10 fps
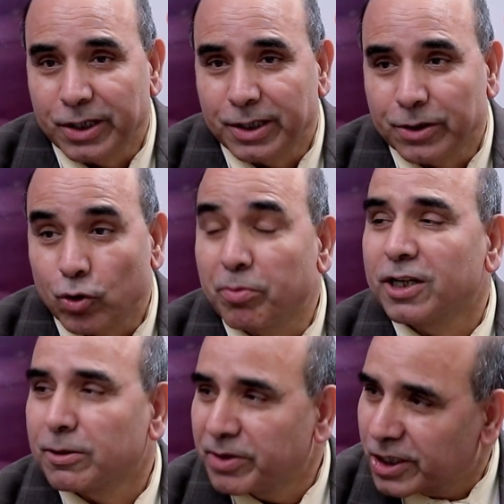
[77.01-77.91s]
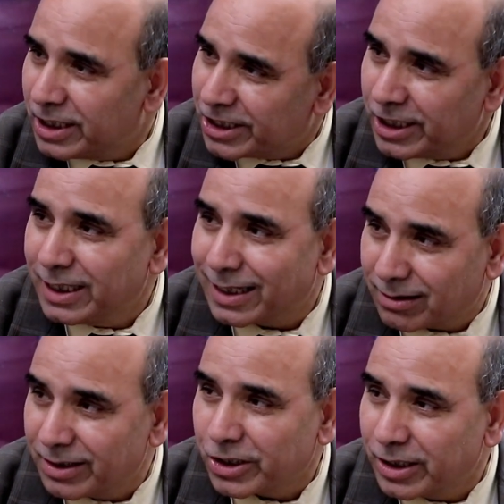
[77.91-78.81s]
a super specialty, at
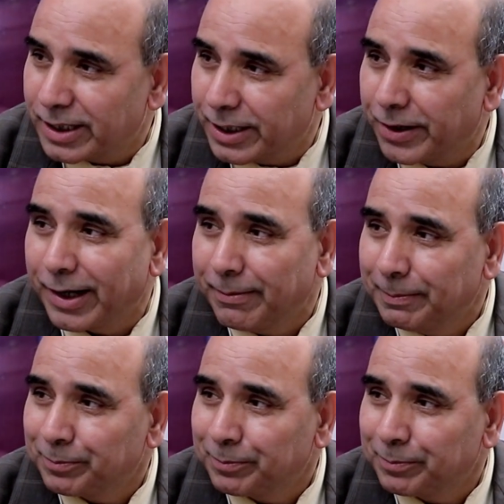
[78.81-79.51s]
least in India,